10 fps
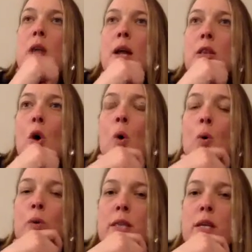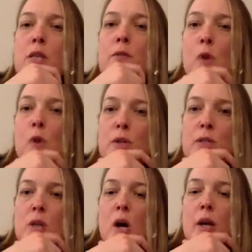the only thing to
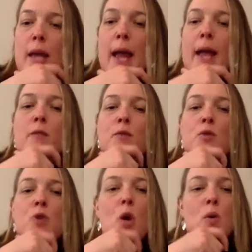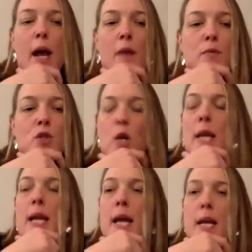focus on. And if you don't have
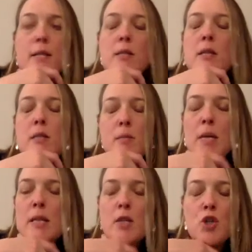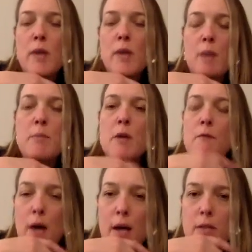straight A's, it doesn't mean that you can't be a
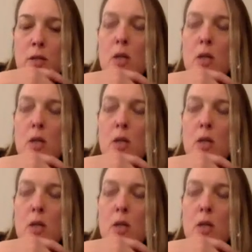vet.